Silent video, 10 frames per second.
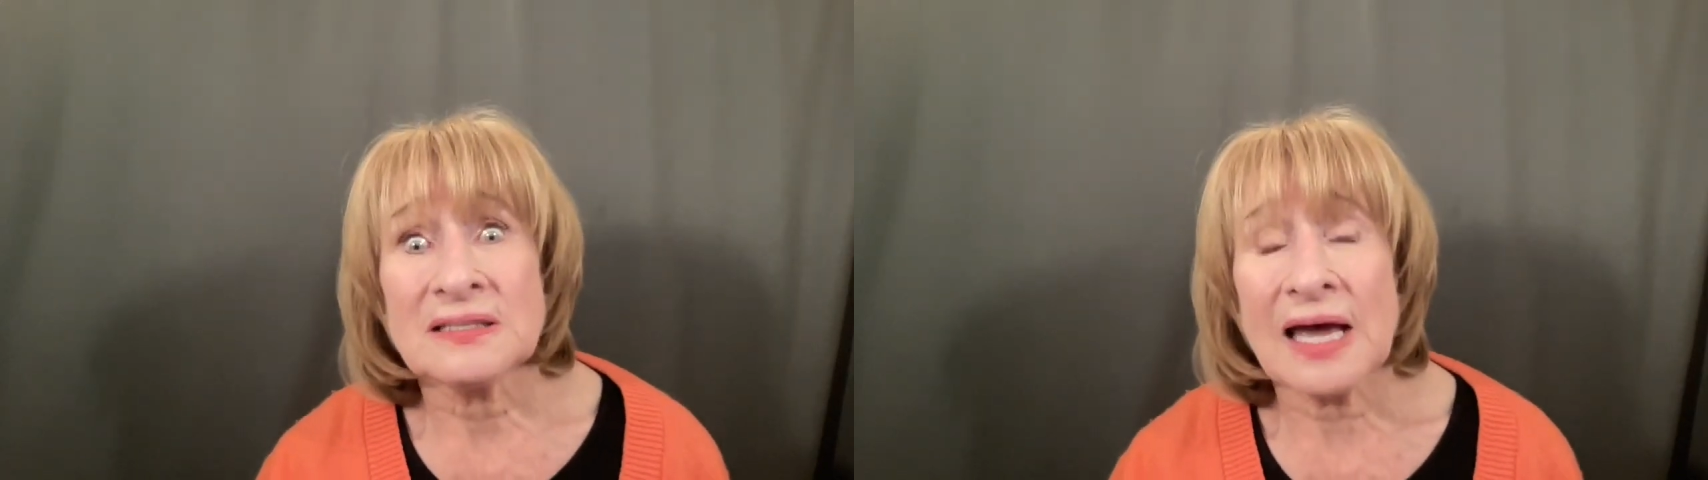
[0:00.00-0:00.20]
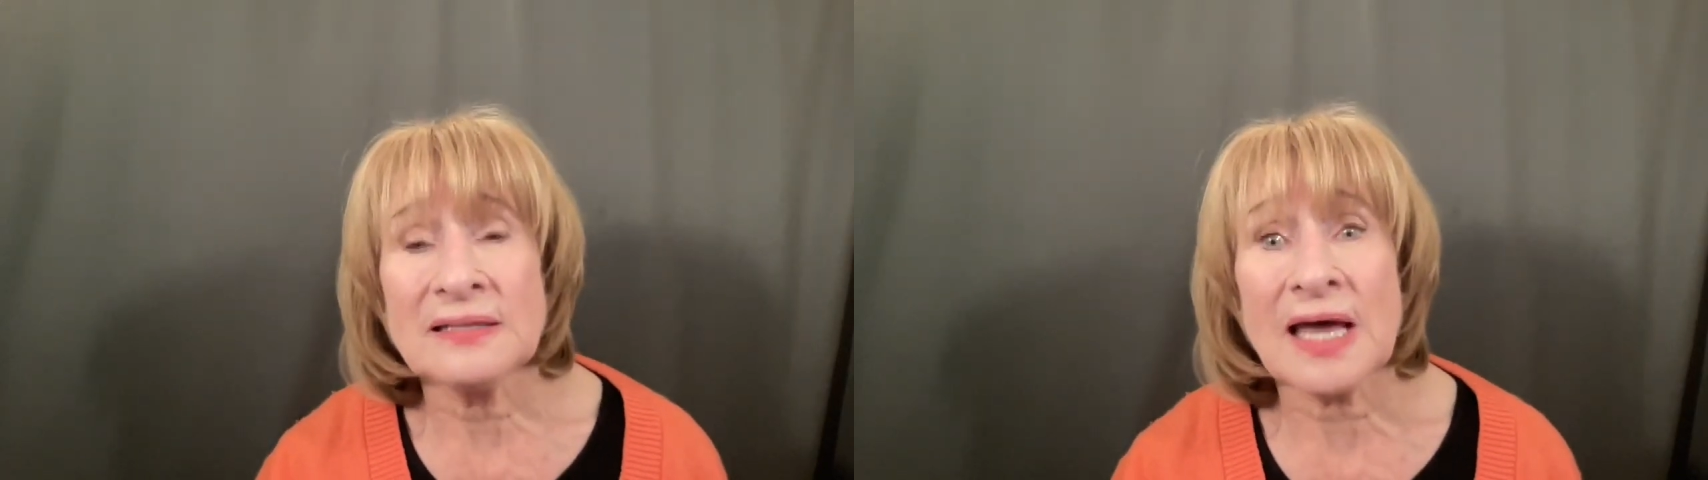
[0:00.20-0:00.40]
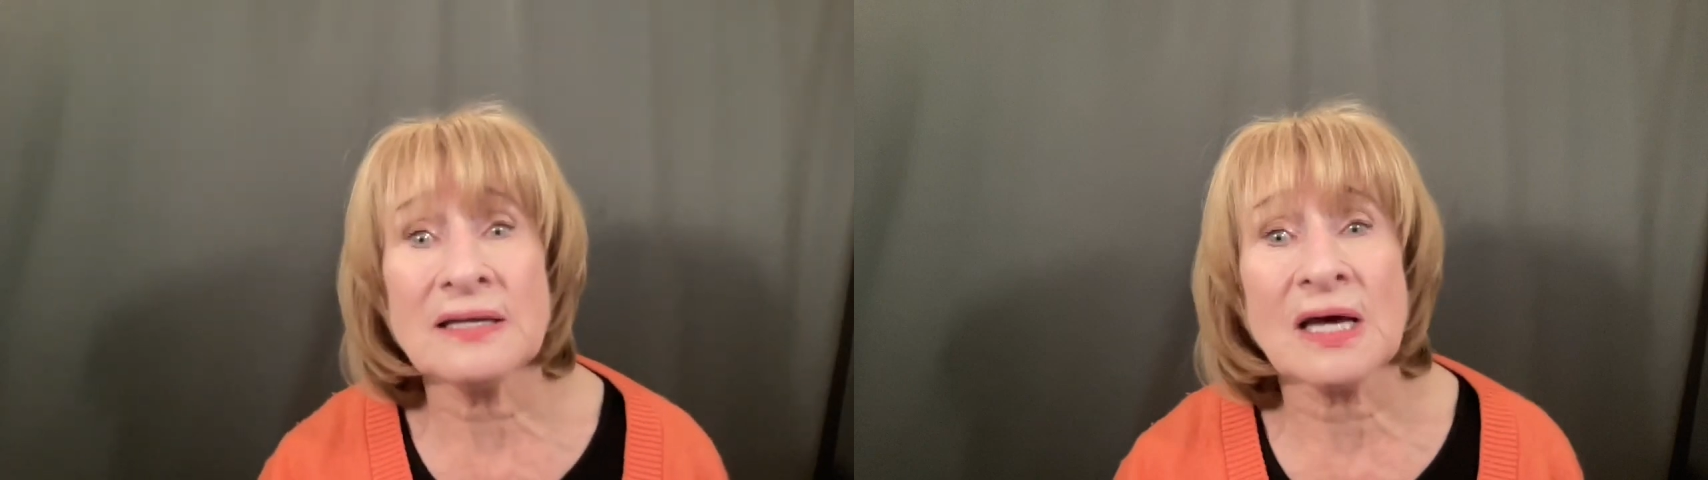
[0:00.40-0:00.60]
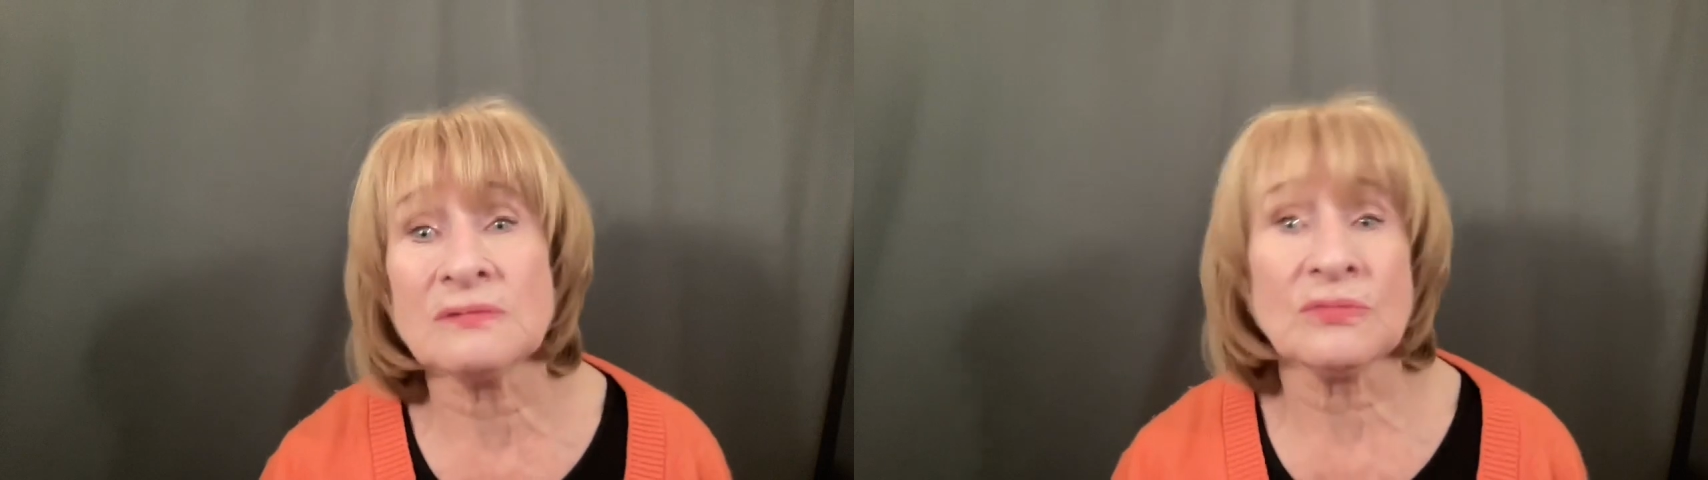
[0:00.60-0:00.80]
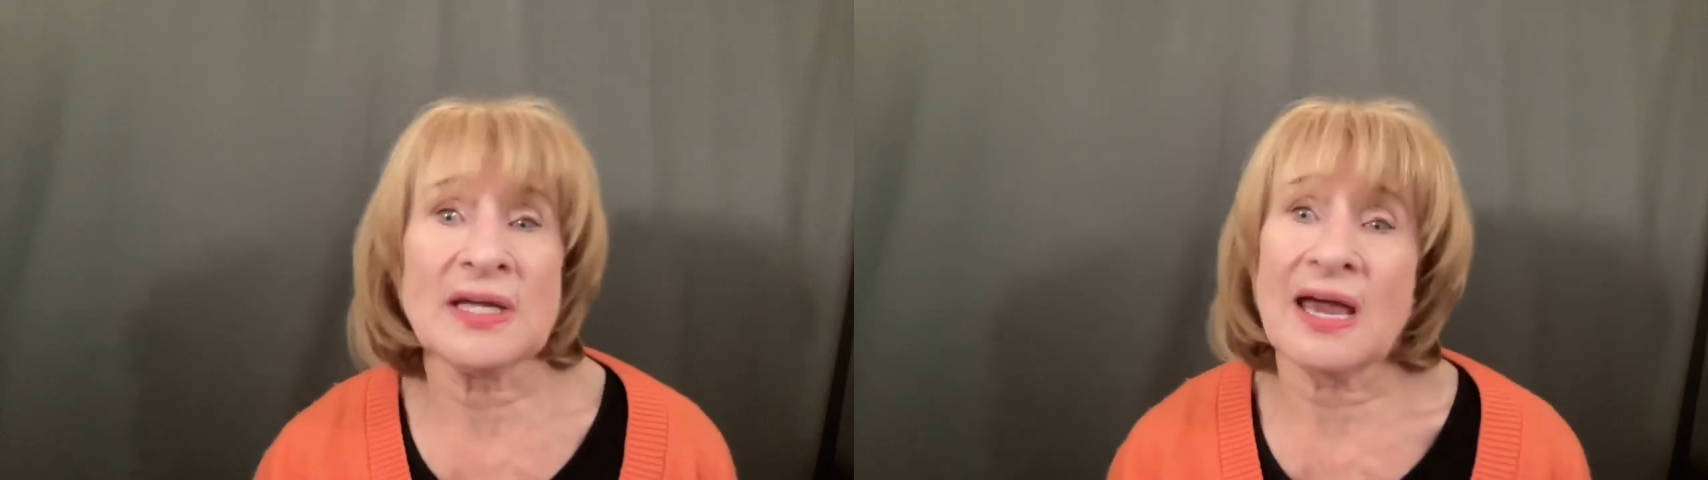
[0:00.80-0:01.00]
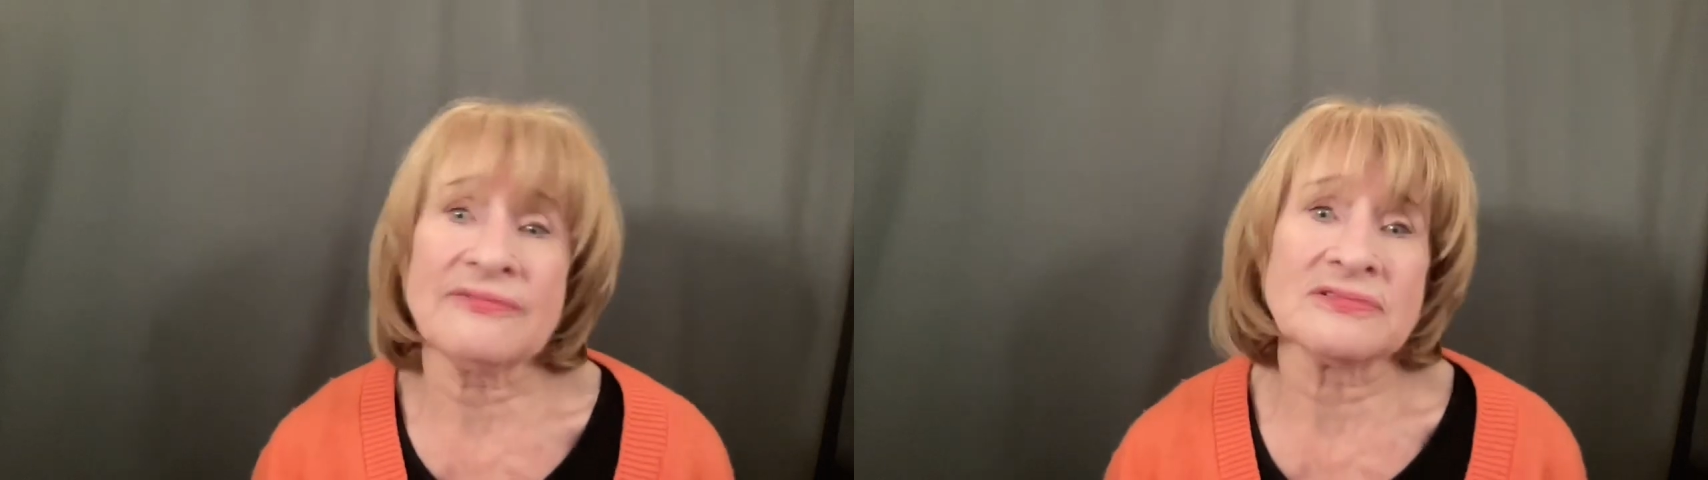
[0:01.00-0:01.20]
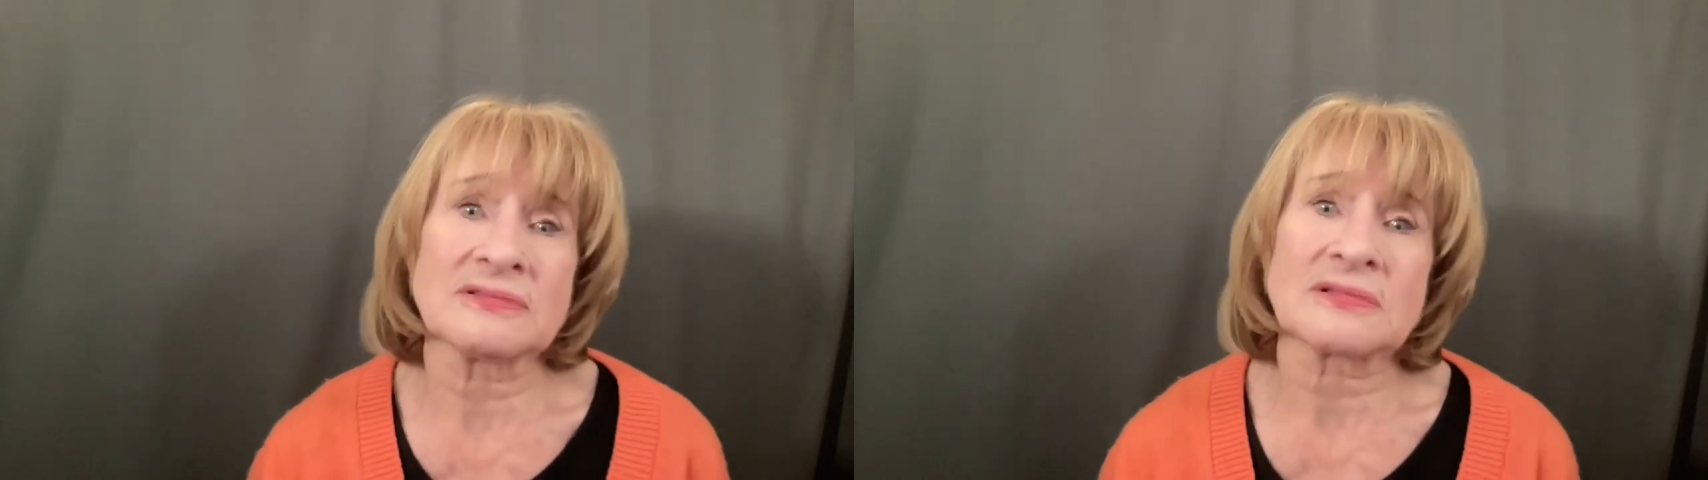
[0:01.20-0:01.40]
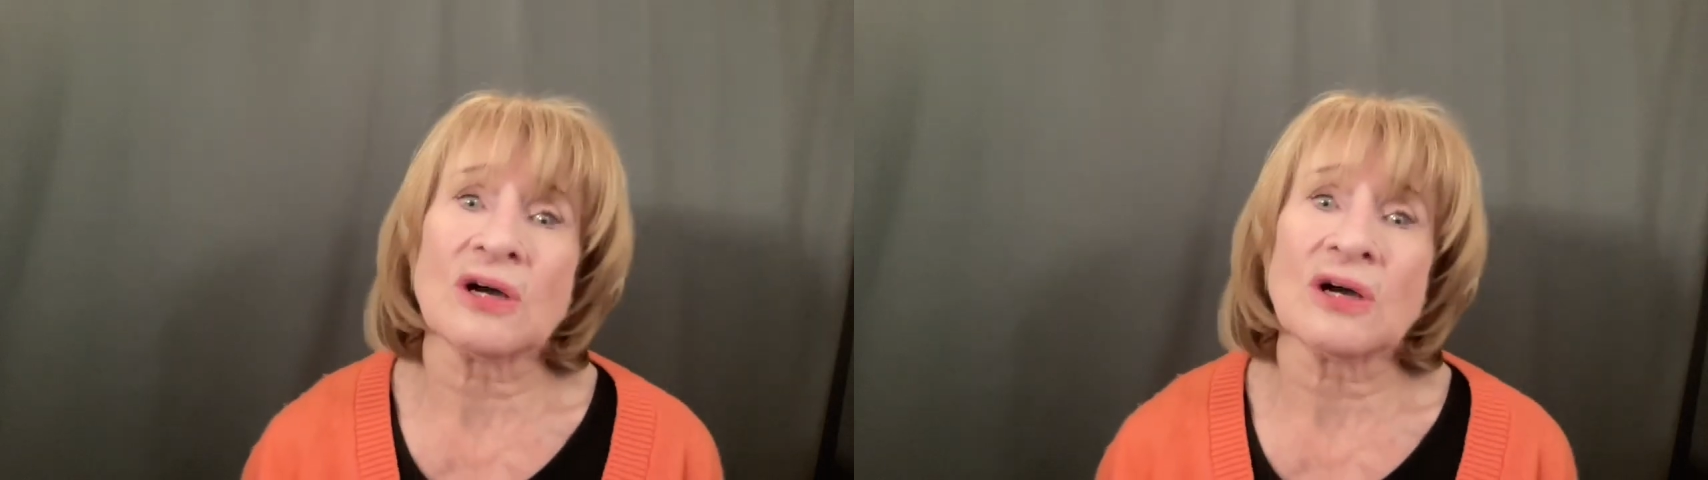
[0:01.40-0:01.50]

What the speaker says: And we haven't